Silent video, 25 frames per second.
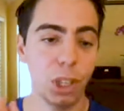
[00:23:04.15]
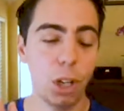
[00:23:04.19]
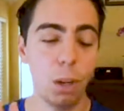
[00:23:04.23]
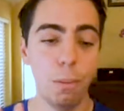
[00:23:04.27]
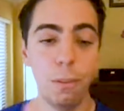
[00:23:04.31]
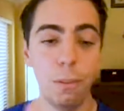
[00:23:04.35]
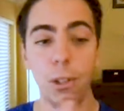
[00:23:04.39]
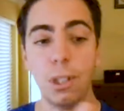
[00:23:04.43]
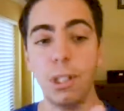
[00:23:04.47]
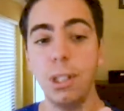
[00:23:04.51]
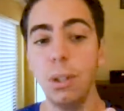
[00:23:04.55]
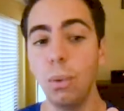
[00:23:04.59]

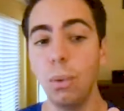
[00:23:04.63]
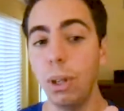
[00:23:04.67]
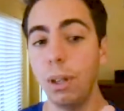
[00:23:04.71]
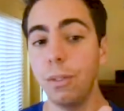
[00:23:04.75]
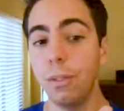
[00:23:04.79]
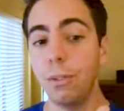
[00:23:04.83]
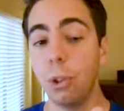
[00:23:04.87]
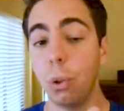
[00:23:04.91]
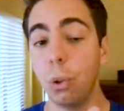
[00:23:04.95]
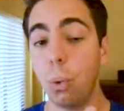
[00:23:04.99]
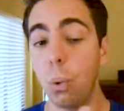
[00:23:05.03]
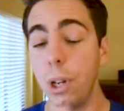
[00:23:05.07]
Obviously, one
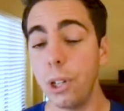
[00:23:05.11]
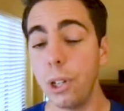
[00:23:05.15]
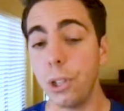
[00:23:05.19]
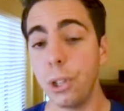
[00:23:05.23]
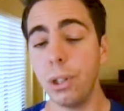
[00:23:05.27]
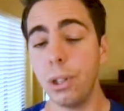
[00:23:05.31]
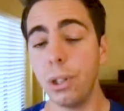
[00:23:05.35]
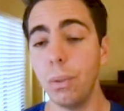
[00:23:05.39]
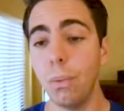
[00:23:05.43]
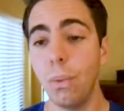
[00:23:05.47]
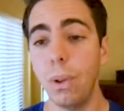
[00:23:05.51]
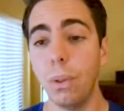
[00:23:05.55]
of the
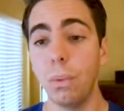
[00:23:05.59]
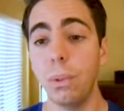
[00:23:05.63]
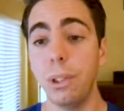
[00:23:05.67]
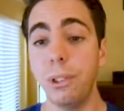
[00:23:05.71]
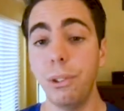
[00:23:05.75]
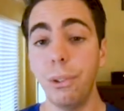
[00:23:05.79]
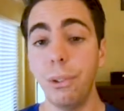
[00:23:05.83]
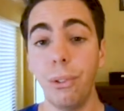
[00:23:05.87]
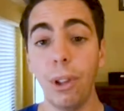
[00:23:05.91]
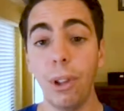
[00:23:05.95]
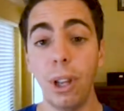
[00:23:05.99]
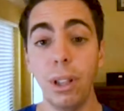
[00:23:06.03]
questions when
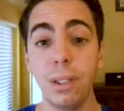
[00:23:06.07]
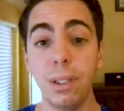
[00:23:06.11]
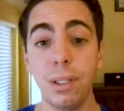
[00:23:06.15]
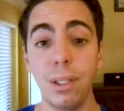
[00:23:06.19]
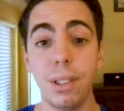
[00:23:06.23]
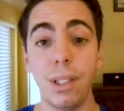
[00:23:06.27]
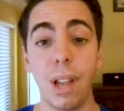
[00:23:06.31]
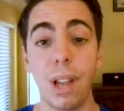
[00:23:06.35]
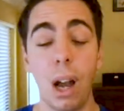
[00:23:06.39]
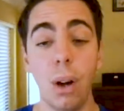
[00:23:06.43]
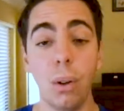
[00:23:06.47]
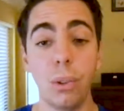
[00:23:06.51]
we do that
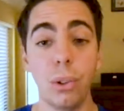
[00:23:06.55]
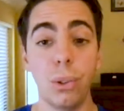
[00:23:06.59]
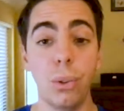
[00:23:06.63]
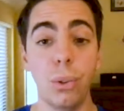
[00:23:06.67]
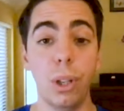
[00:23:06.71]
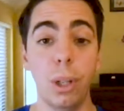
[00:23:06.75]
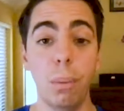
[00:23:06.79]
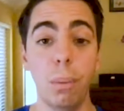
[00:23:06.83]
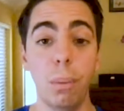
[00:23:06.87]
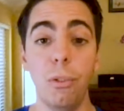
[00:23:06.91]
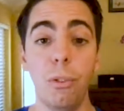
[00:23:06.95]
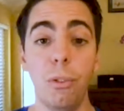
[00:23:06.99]
is how do
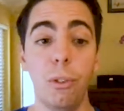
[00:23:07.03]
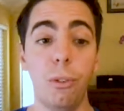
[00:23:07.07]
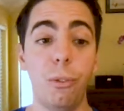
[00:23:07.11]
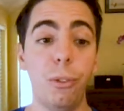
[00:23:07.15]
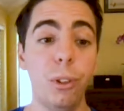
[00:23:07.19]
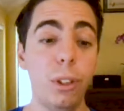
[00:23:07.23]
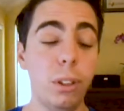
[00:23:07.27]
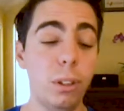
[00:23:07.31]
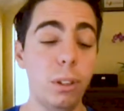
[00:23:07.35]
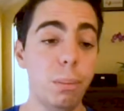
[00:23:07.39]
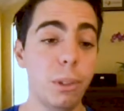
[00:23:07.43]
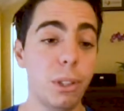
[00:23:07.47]
you remove a
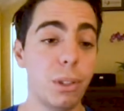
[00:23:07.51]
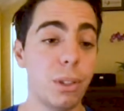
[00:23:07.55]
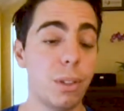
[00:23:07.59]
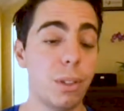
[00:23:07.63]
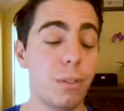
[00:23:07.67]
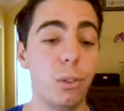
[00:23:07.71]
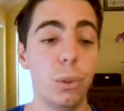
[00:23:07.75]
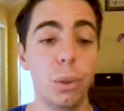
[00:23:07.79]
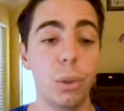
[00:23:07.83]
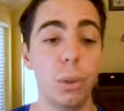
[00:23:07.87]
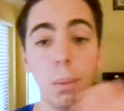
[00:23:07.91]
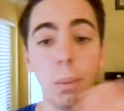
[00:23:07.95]
field? Because
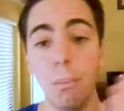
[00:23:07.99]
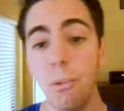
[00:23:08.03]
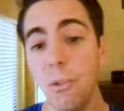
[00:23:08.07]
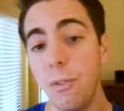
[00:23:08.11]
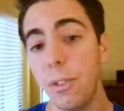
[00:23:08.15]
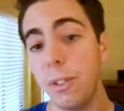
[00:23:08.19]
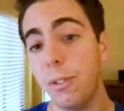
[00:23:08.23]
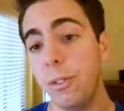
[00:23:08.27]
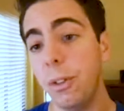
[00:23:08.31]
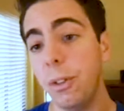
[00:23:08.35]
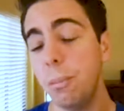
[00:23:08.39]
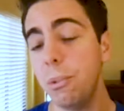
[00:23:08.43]
if you
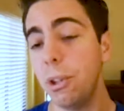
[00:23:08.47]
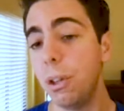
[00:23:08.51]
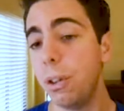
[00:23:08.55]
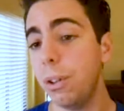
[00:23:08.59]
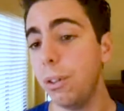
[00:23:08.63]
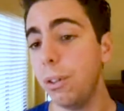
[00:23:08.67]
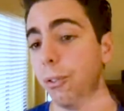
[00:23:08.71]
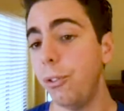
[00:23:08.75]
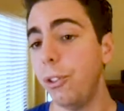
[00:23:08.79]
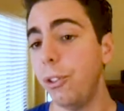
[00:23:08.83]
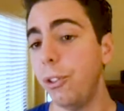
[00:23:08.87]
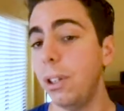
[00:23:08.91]
remove it from your
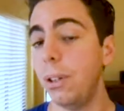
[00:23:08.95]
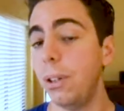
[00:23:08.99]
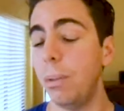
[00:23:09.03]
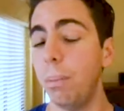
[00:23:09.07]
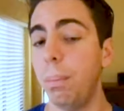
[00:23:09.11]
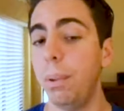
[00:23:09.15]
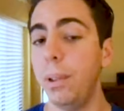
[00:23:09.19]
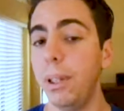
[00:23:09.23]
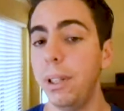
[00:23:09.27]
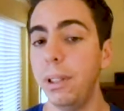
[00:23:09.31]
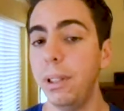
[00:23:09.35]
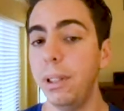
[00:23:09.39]
config and
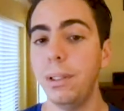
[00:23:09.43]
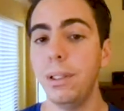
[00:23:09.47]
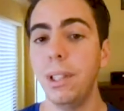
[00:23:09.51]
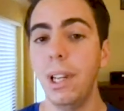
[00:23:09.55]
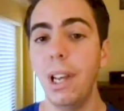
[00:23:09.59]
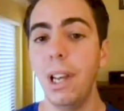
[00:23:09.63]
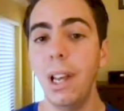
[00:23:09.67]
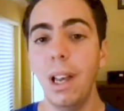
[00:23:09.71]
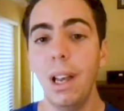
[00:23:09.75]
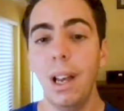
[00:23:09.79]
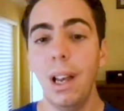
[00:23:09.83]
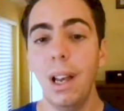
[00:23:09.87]
apply it,
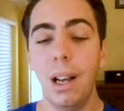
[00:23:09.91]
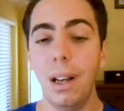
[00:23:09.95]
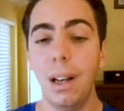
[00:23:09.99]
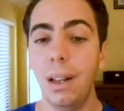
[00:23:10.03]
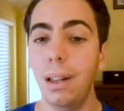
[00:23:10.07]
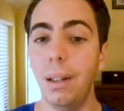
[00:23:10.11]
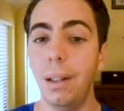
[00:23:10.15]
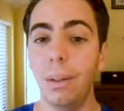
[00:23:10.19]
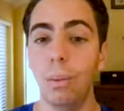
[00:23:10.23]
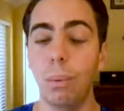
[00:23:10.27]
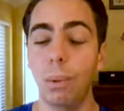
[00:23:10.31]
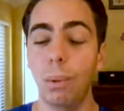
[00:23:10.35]

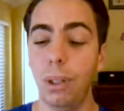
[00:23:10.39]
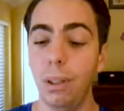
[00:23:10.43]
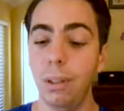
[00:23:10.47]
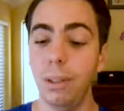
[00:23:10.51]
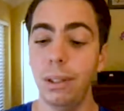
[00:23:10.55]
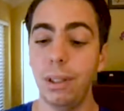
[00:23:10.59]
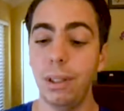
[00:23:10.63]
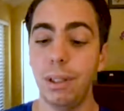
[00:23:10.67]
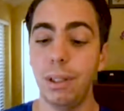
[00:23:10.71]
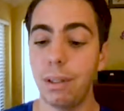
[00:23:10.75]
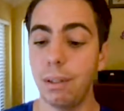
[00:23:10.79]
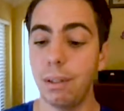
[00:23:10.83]

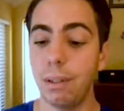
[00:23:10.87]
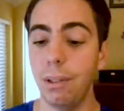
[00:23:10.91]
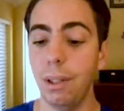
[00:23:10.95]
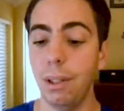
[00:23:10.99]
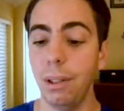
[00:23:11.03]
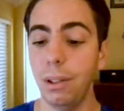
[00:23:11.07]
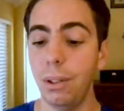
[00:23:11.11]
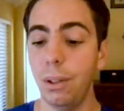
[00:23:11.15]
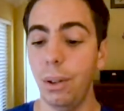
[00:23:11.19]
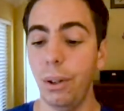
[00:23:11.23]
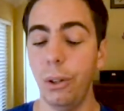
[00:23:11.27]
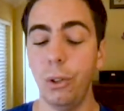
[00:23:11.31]
well, it's
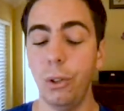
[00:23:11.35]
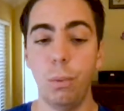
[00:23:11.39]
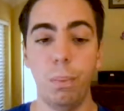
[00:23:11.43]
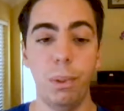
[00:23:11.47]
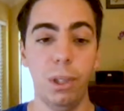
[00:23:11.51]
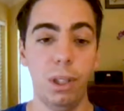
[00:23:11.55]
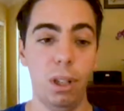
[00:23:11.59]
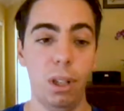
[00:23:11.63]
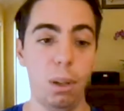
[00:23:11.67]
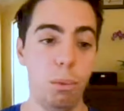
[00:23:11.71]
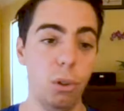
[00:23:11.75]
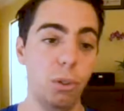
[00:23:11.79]
not going to
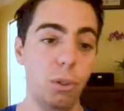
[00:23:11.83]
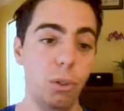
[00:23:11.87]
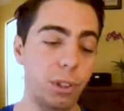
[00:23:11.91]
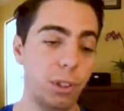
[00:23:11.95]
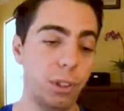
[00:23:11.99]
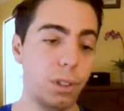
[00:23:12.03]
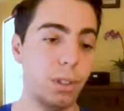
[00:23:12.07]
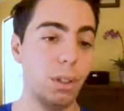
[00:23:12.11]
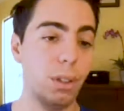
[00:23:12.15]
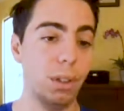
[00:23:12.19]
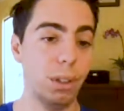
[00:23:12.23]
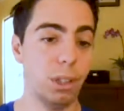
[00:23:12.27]
be removed.
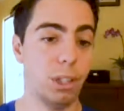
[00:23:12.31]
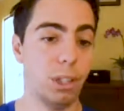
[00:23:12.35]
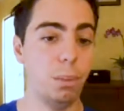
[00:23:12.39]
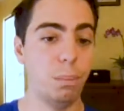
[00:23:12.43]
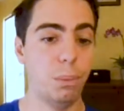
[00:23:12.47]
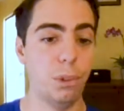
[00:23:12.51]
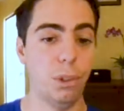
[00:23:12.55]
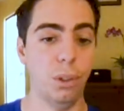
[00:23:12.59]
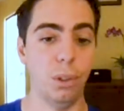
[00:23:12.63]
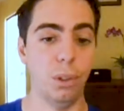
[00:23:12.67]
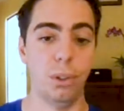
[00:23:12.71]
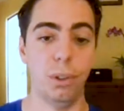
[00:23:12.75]
It's going to
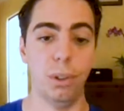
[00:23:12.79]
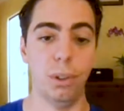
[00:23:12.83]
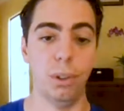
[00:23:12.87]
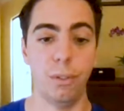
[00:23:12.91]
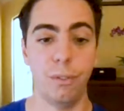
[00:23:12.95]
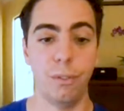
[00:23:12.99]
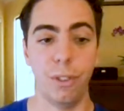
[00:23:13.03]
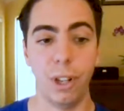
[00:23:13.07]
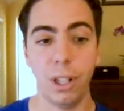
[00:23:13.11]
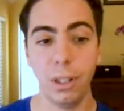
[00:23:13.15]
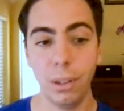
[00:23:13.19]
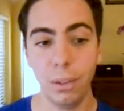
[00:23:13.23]
keep the
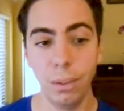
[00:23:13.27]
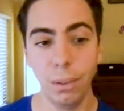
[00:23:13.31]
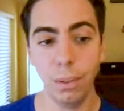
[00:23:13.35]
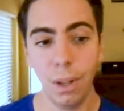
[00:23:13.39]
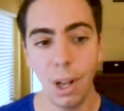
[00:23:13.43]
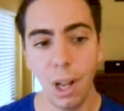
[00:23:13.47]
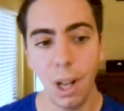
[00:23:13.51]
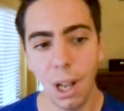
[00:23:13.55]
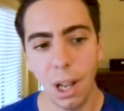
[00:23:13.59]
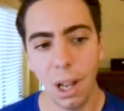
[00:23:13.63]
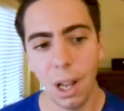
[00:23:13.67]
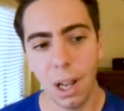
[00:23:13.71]
current value.